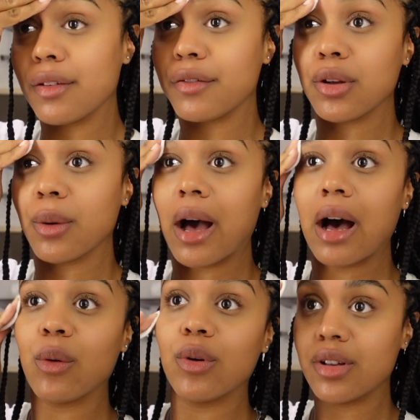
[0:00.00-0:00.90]
few
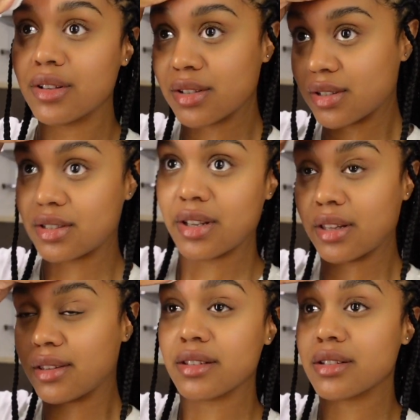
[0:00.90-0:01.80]
hours
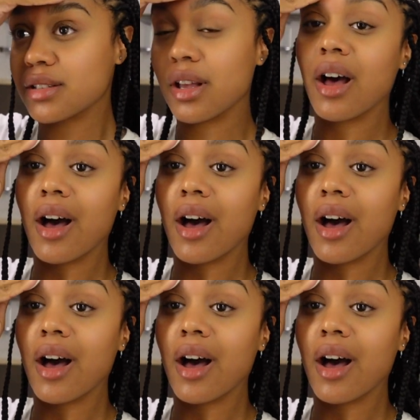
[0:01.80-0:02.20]
since